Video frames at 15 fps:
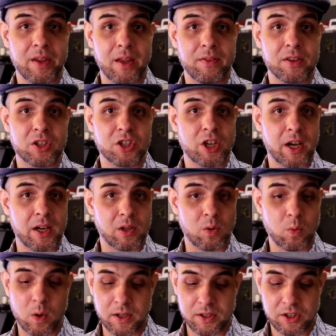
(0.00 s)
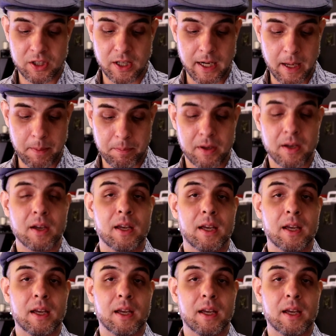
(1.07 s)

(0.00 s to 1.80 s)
that the channel was set up